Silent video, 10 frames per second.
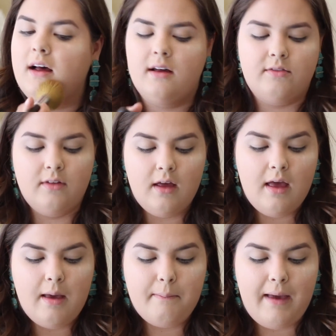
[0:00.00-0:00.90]
of
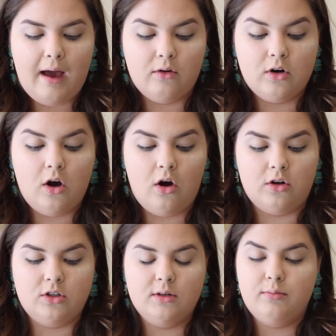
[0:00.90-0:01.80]
powder
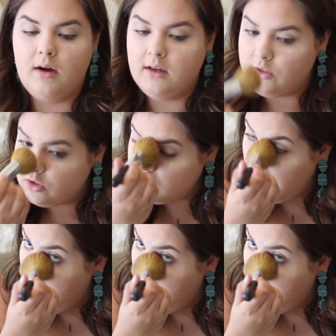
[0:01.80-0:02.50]
on your brush.